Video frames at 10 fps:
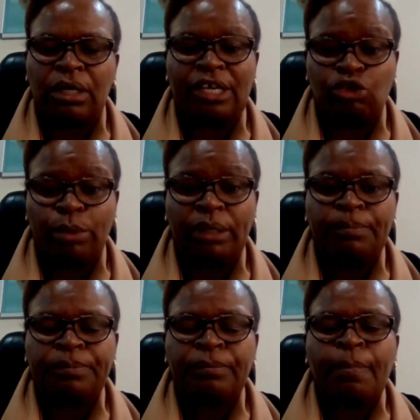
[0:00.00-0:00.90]
customer.
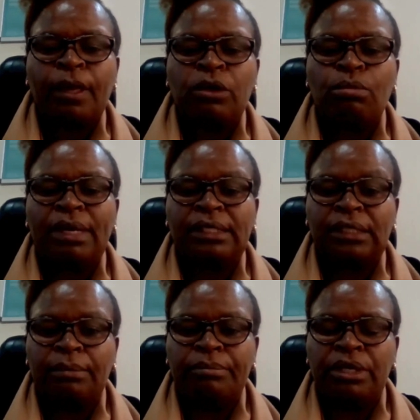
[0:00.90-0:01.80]
You must
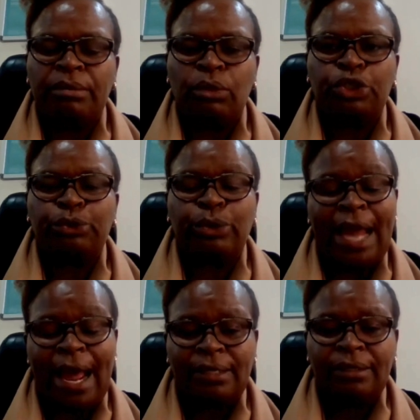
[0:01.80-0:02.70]
be able to
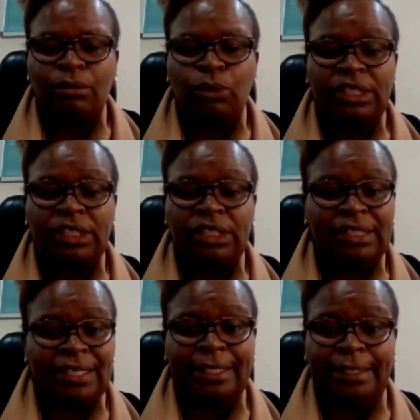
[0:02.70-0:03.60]
learn what
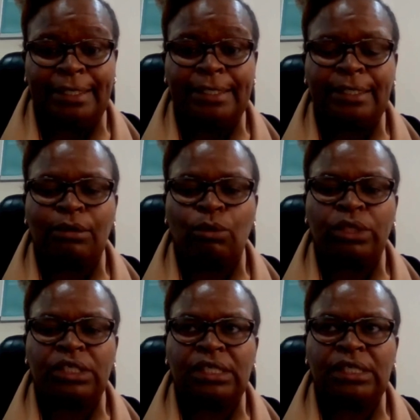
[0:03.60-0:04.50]
is their need,
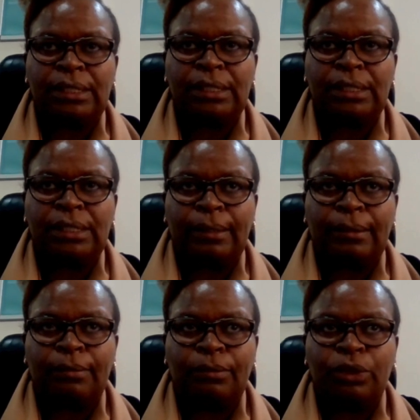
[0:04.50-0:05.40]
what is
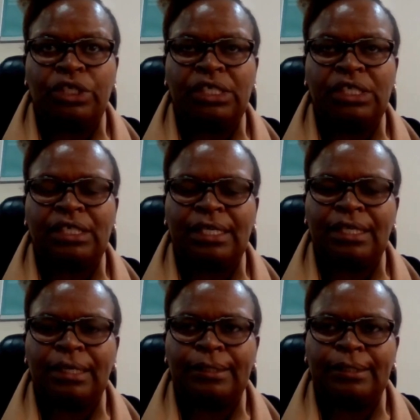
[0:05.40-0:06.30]

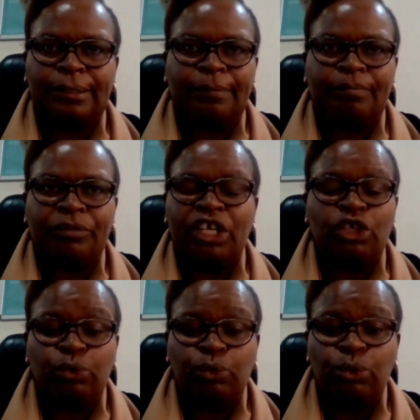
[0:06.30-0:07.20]
that
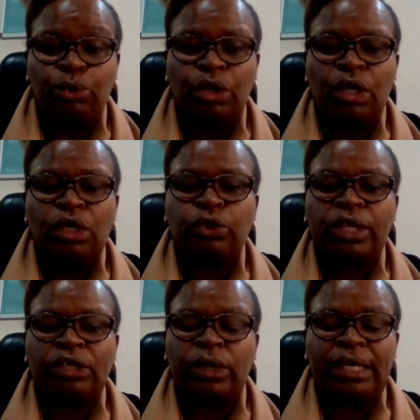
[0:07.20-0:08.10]
they do,
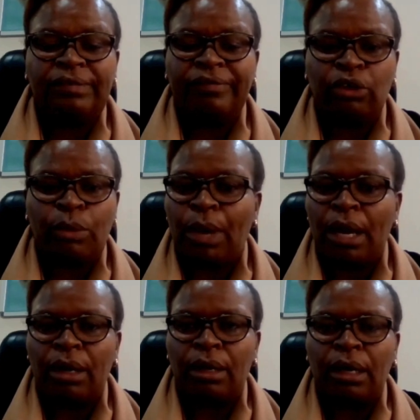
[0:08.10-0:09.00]
so that you can develop
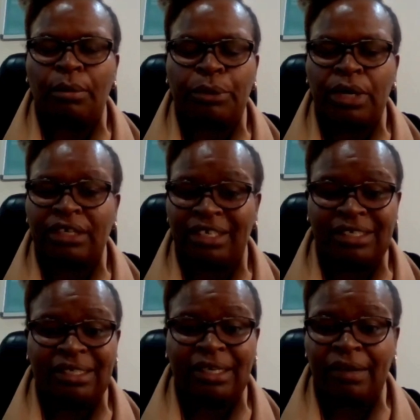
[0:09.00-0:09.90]
a product
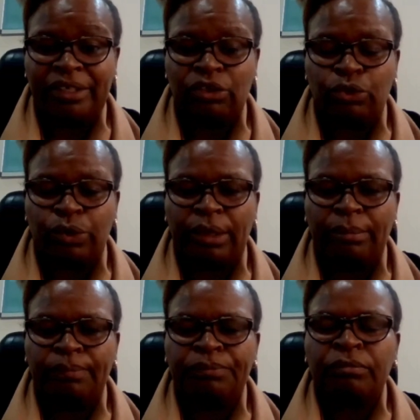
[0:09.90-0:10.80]
that is relevant to
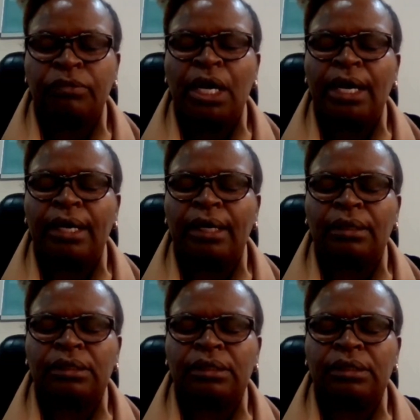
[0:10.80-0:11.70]
them.
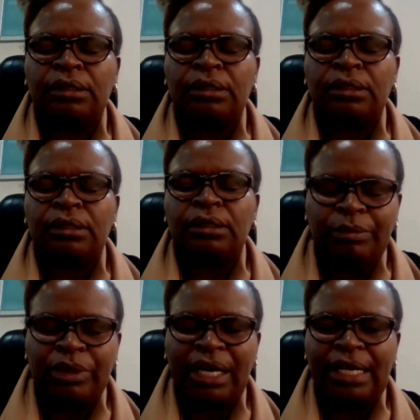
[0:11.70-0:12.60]

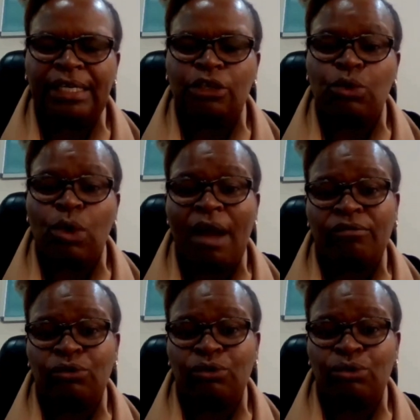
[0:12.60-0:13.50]
So similarly,
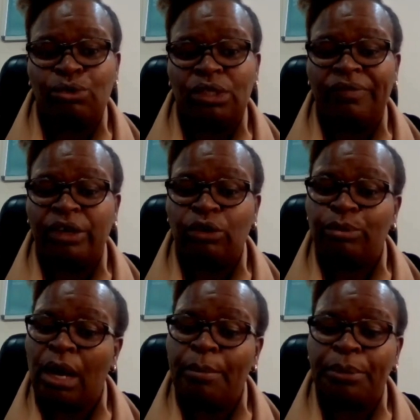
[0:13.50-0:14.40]
you have to
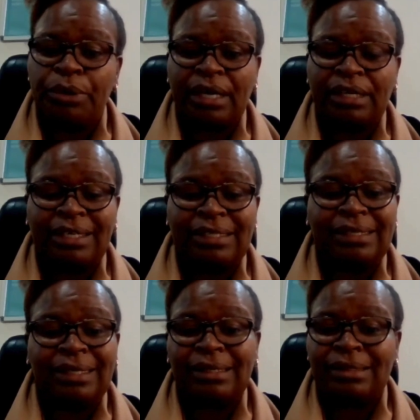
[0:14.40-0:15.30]
develop a product that
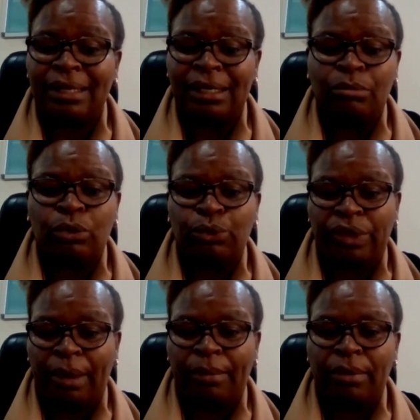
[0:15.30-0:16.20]
is understandable
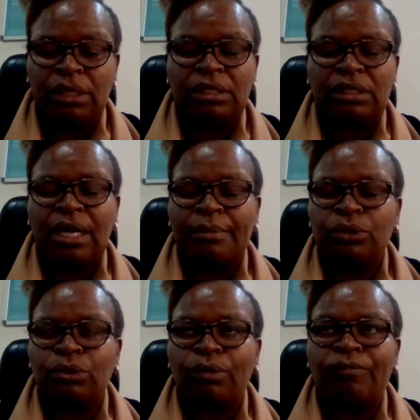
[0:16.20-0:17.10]
to them in
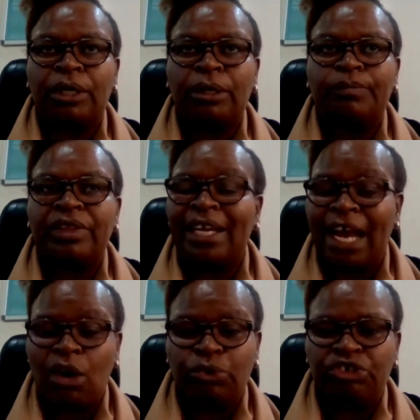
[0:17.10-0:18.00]
terms of the
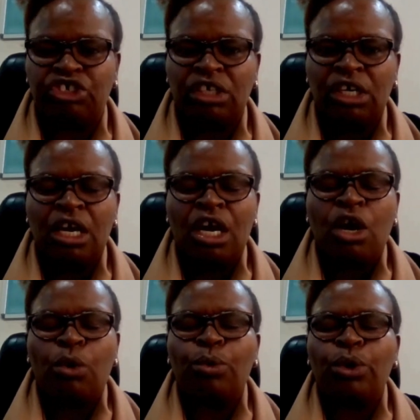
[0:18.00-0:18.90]
language.
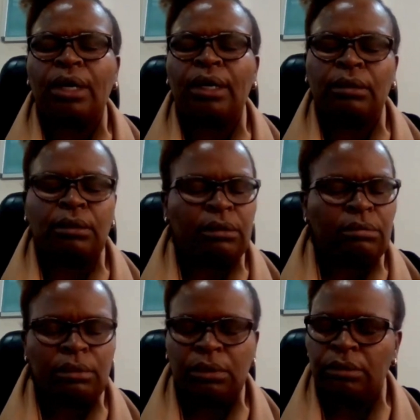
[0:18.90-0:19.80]

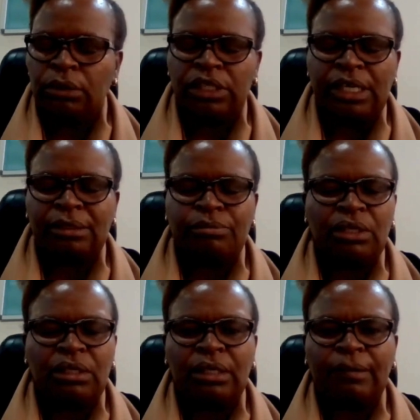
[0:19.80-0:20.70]
It has
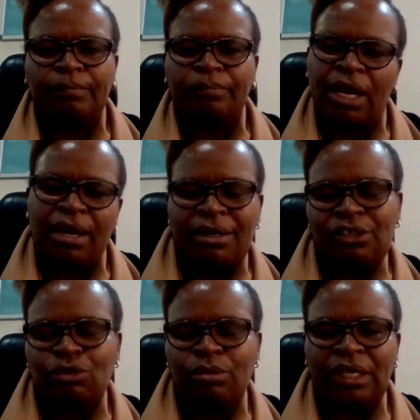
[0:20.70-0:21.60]
been
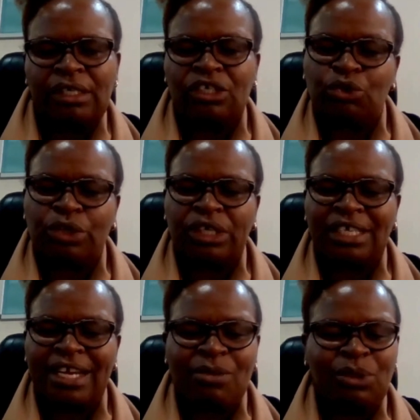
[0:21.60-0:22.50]
accustomed that
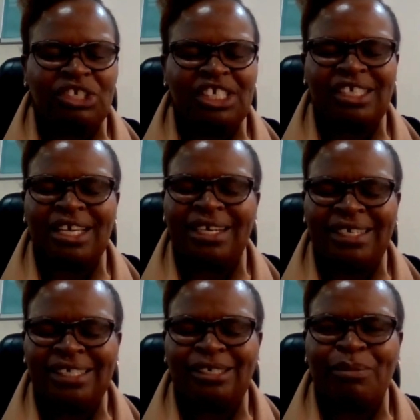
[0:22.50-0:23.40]
insurance language is a
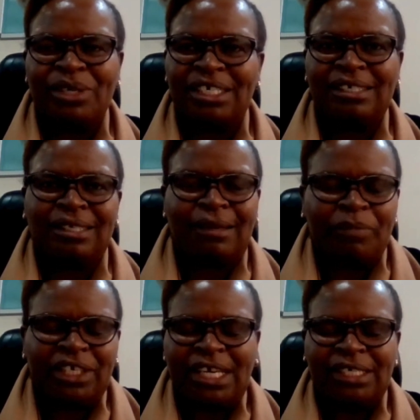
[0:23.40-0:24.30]
little bit,
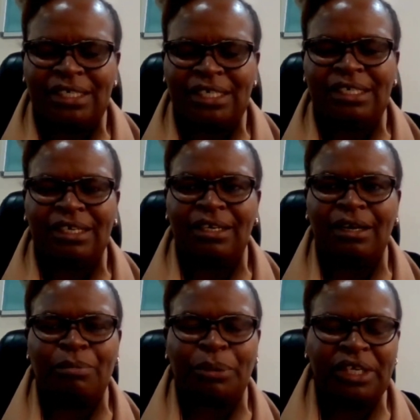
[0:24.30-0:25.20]
it has
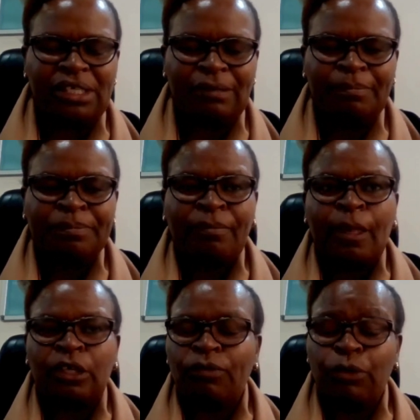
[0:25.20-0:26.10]
internet print.
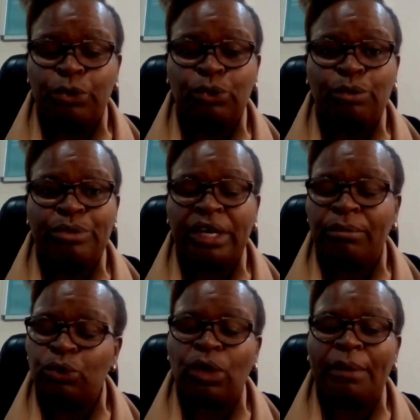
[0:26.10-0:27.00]
So for you to be
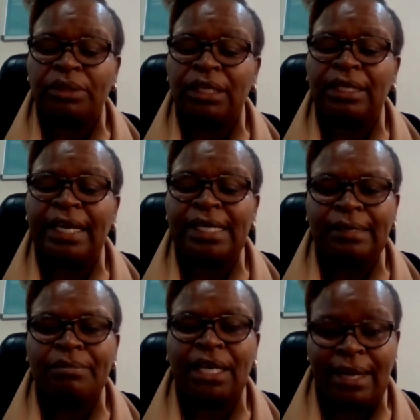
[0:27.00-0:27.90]
able to capture the
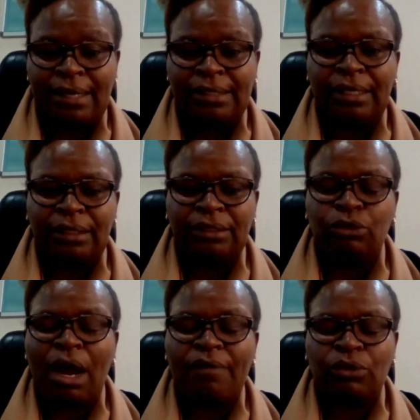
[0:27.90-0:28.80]
SME clientele,
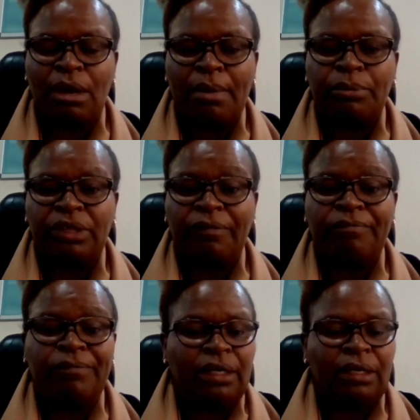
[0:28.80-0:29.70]
you have to come up with
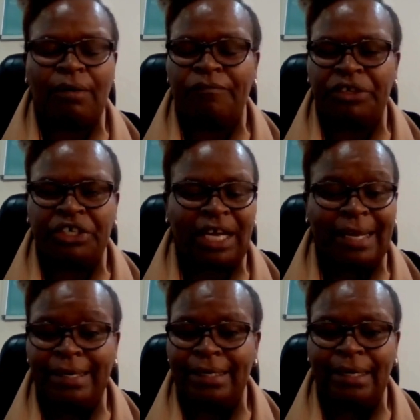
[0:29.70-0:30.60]
a very
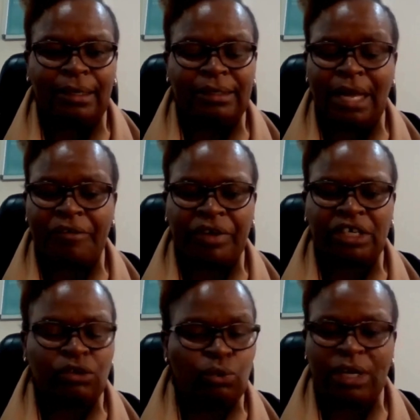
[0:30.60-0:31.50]
clear,
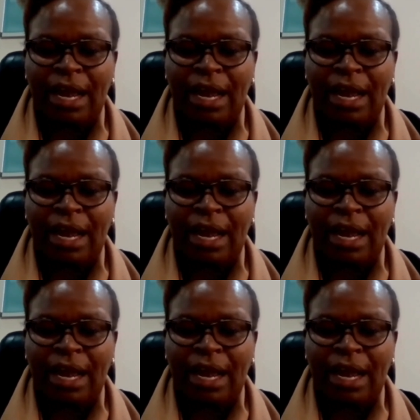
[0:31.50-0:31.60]
direct, good